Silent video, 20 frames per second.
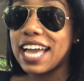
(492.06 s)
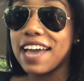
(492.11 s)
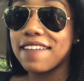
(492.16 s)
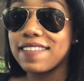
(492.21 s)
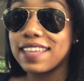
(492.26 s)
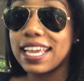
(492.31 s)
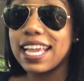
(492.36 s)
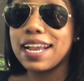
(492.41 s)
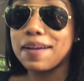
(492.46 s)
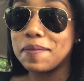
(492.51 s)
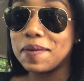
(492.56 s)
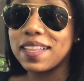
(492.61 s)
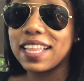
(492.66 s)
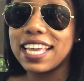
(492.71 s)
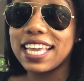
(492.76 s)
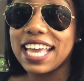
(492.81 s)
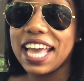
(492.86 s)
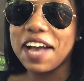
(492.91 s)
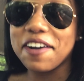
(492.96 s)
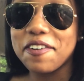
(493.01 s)
have the camera
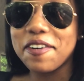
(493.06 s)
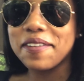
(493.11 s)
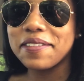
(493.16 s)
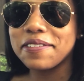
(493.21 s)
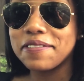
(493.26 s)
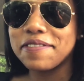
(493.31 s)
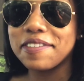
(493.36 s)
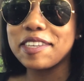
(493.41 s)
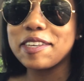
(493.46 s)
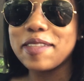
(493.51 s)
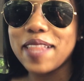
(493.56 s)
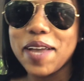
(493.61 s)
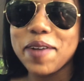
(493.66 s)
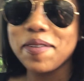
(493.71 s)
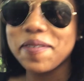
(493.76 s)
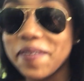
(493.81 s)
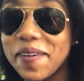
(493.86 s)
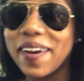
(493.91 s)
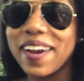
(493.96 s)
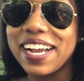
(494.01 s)
like out on the field like
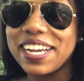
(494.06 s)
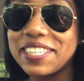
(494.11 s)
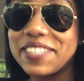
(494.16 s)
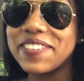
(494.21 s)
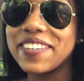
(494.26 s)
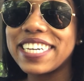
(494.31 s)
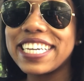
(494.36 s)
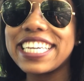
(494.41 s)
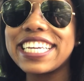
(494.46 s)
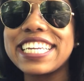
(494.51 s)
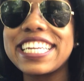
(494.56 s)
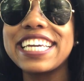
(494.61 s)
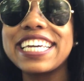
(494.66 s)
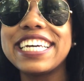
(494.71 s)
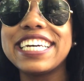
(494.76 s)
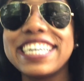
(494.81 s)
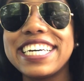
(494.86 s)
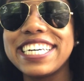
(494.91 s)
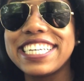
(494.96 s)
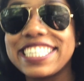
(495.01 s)
when we're graduating.
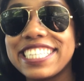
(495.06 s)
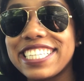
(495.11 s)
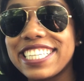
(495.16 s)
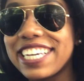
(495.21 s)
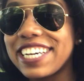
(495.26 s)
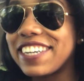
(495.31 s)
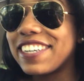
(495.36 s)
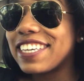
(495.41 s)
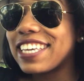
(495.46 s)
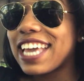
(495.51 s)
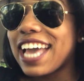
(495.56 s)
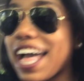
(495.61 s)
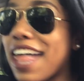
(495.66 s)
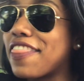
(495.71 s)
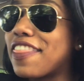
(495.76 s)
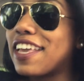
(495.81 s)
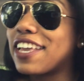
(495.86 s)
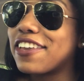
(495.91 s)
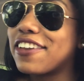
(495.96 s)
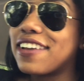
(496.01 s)
So yeah,
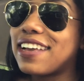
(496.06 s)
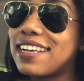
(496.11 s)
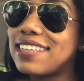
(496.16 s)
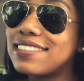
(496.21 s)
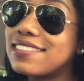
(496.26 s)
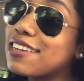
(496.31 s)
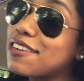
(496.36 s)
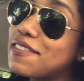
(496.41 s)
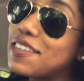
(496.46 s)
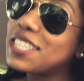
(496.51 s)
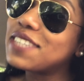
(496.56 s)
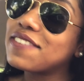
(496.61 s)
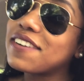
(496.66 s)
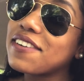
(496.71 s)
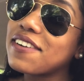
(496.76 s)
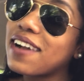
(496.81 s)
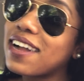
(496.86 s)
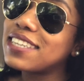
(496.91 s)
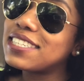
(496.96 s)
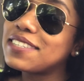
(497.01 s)
thank you guys so much
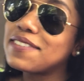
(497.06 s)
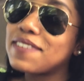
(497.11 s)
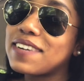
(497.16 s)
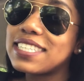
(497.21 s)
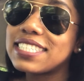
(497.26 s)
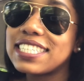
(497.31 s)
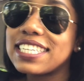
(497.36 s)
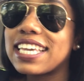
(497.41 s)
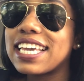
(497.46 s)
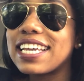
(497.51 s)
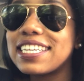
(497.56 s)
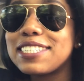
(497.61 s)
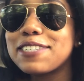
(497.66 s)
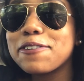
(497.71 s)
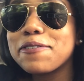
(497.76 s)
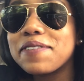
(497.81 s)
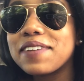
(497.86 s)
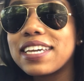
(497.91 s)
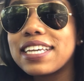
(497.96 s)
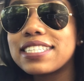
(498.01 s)
for watching once again.
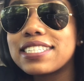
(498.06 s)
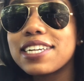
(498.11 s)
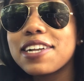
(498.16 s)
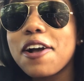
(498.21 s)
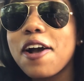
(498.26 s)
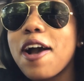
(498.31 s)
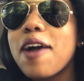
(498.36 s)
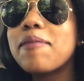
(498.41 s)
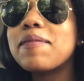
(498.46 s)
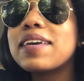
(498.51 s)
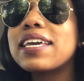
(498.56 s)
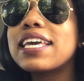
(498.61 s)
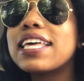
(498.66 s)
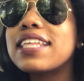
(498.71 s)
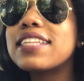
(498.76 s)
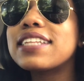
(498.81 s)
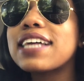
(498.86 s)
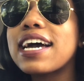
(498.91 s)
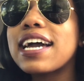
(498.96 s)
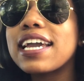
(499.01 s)
Don't forget to
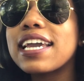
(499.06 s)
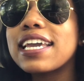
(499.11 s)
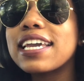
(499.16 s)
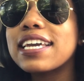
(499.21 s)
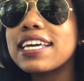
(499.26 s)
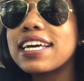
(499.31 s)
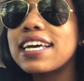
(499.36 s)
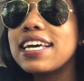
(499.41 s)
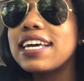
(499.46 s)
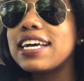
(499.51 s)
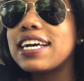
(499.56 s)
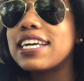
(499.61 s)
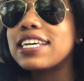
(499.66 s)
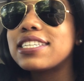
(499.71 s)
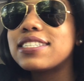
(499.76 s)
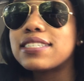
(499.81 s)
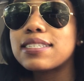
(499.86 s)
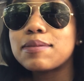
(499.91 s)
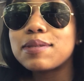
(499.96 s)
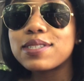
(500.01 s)
comment, like,
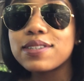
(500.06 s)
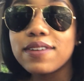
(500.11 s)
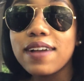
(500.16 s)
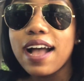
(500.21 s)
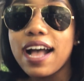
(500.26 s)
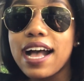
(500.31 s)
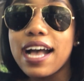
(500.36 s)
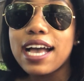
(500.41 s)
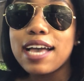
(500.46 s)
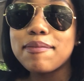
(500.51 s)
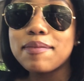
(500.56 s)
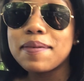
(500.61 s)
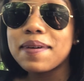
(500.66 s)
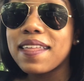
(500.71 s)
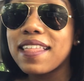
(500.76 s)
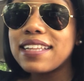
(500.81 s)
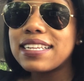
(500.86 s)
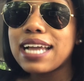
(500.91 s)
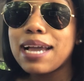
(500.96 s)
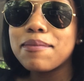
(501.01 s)
subscribe. And
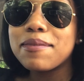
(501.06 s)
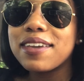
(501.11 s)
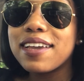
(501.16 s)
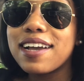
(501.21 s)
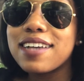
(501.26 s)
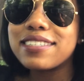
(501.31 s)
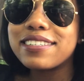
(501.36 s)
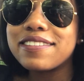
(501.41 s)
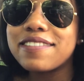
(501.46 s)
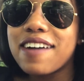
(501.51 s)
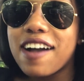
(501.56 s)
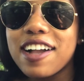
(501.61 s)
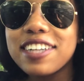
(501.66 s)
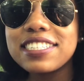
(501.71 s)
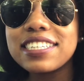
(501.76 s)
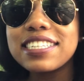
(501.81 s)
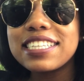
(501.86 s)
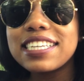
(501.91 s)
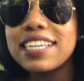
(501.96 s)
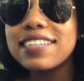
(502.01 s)
by the time you guys are
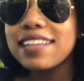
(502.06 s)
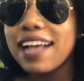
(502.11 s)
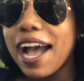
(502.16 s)
watching this,